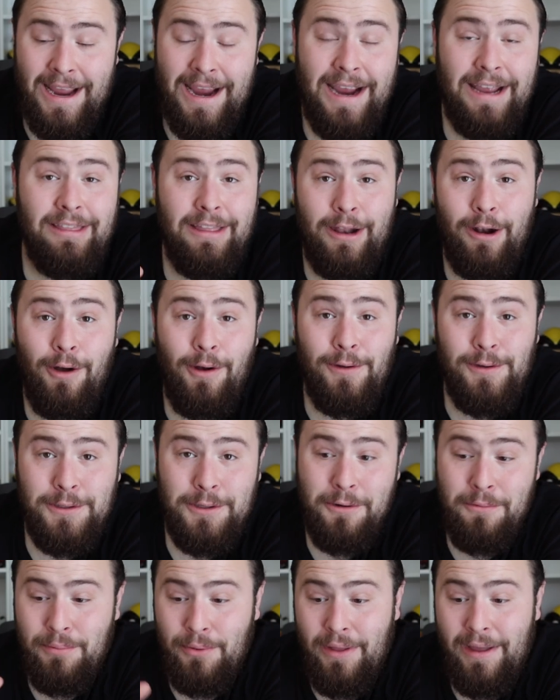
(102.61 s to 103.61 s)
and then
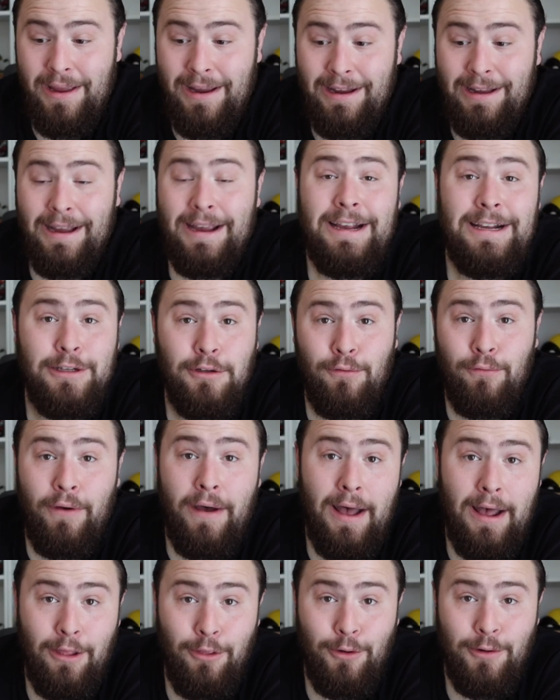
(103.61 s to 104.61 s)
also playing his
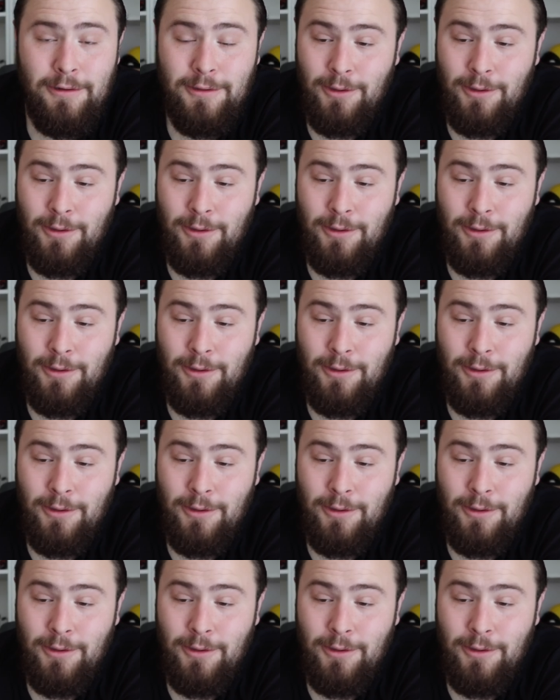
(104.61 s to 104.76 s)
father.